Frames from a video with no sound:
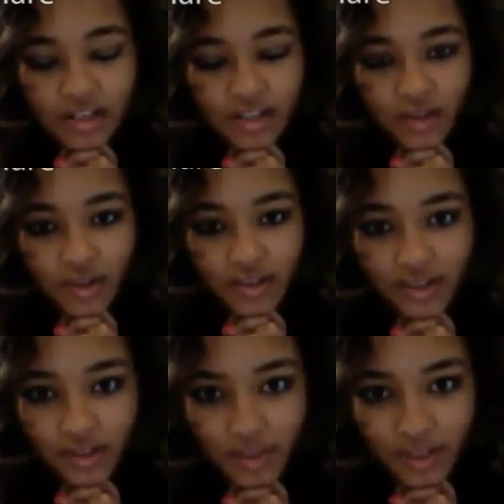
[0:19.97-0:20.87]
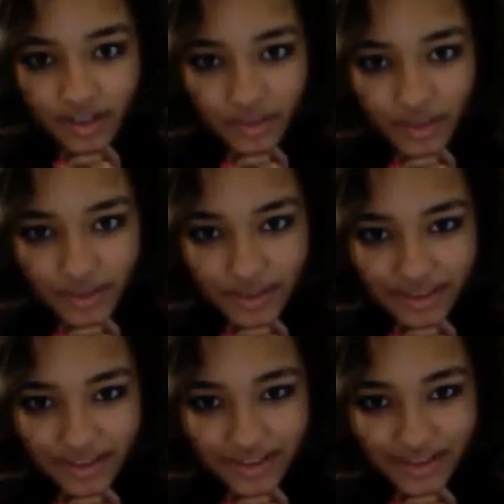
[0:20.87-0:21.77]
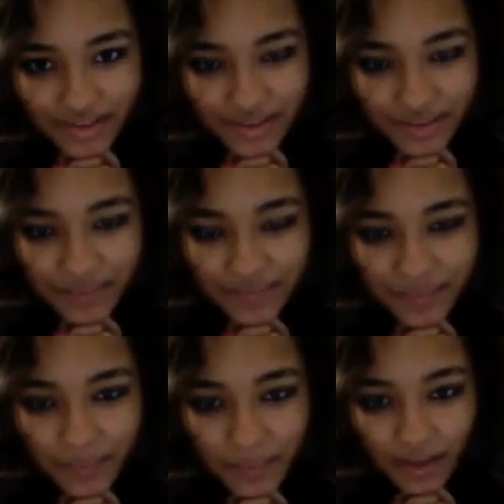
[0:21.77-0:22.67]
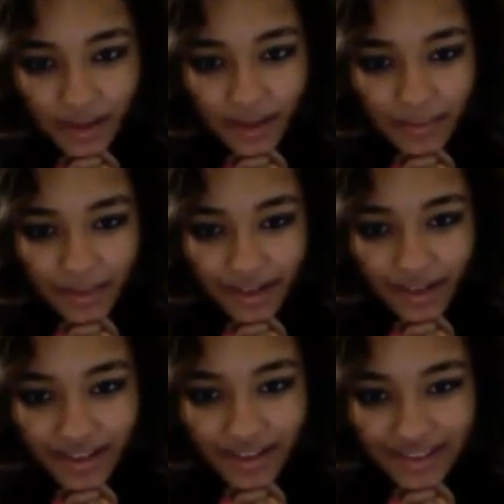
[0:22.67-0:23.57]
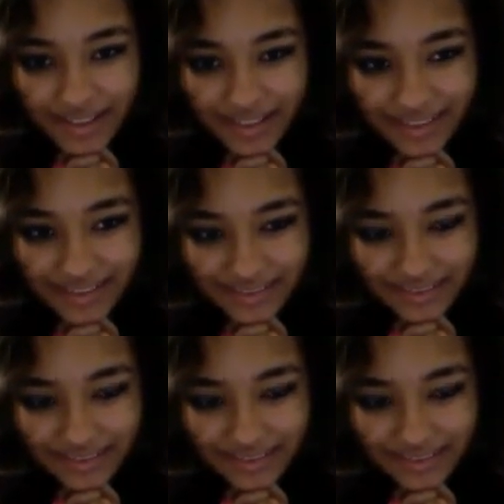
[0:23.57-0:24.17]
Jordan Superstar 21 on YouTube, aka Jessica.